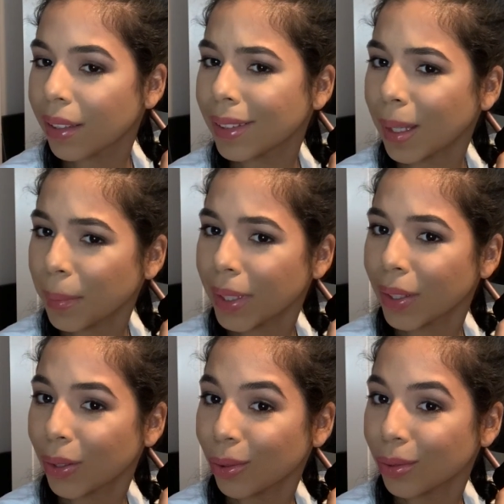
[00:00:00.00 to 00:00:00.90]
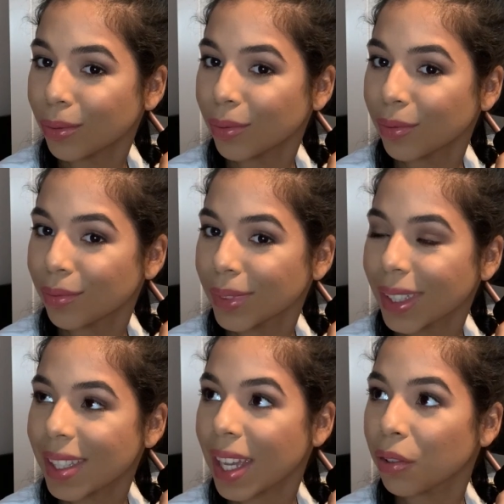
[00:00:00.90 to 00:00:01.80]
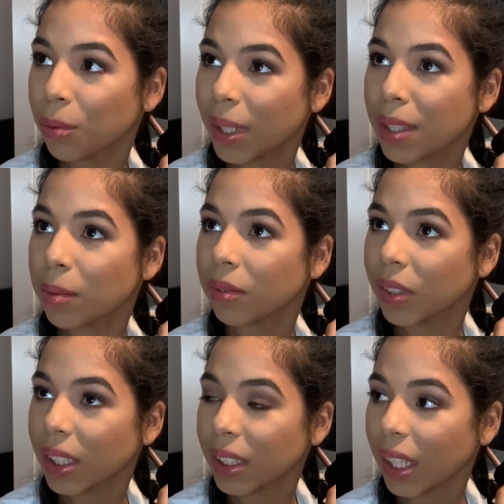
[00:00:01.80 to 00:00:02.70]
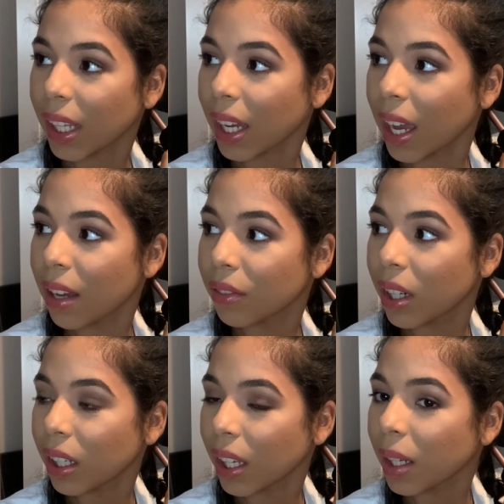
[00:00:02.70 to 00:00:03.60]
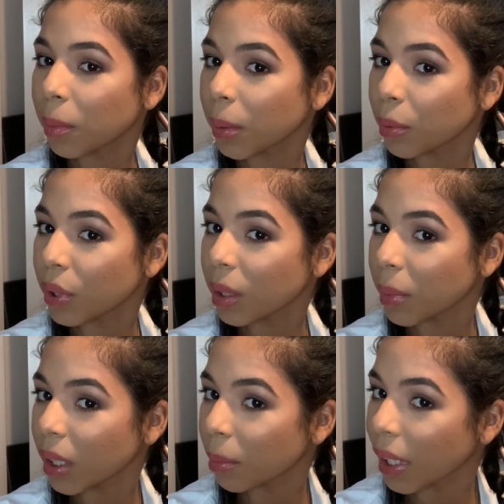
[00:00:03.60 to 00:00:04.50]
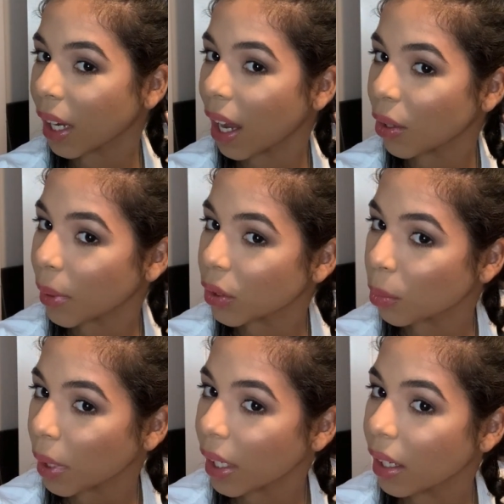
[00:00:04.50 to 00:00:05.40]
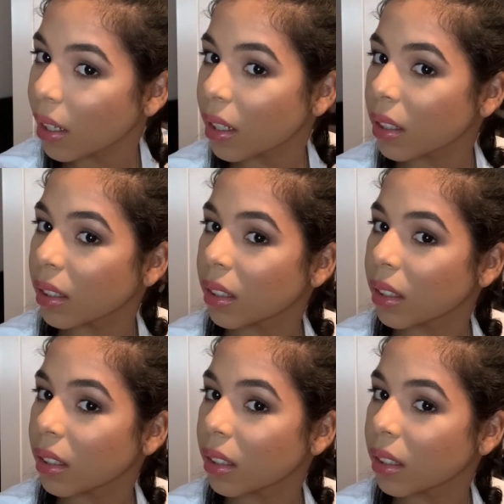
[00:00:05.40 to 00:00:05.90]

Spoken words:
let me know, because everybody's been feeling that. Like I have a lot of people hitting me up like, how do I do my hair?